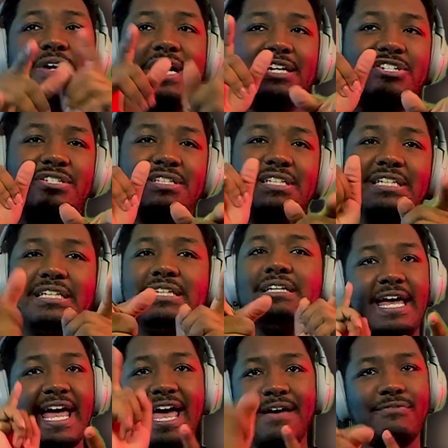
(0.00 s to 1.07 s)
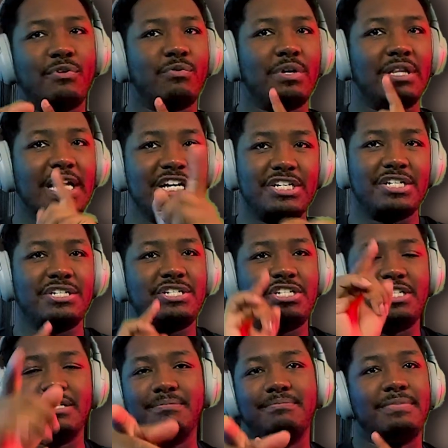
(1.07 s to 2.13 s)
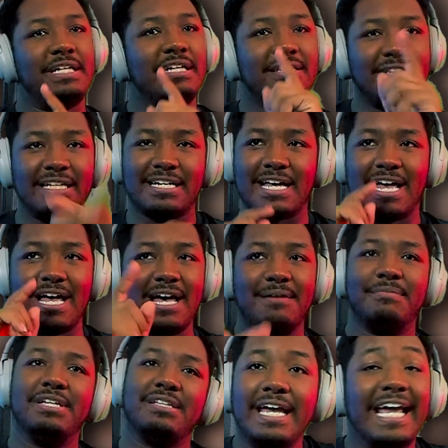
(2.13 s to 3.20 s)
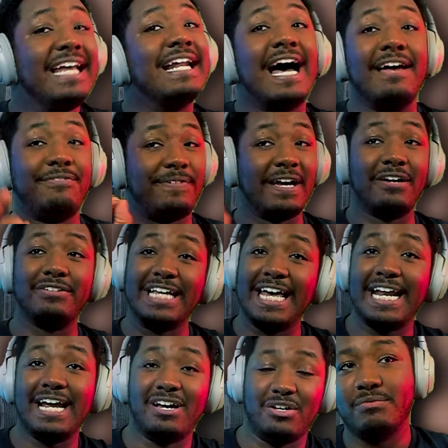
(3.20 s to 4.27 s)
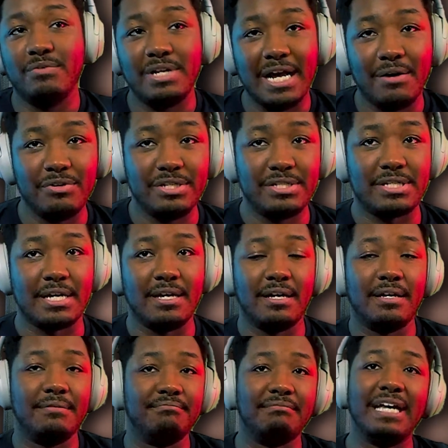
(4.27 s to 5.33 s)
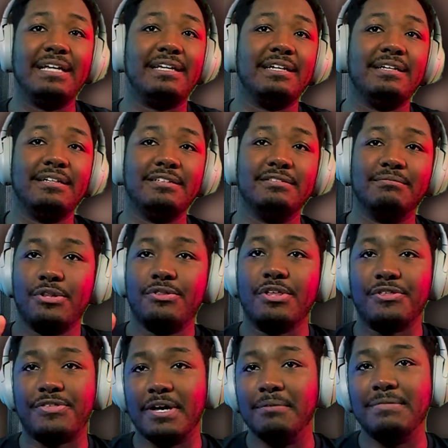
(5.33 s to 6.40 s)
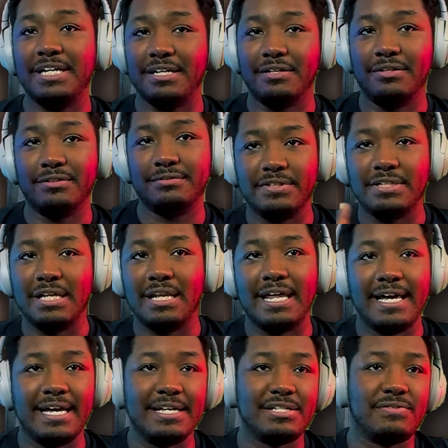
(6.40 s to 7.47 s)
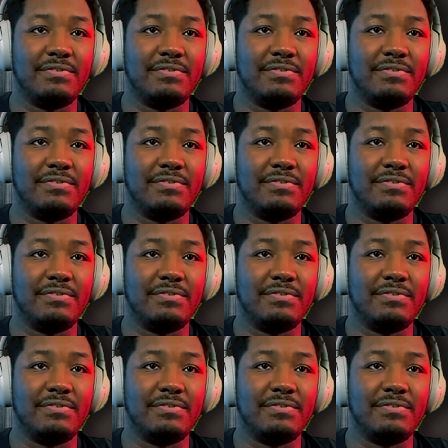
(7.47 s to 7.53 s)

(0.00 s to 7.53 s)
actually have a relationship in the comic. And I found that out when I was making the thumbnail for the last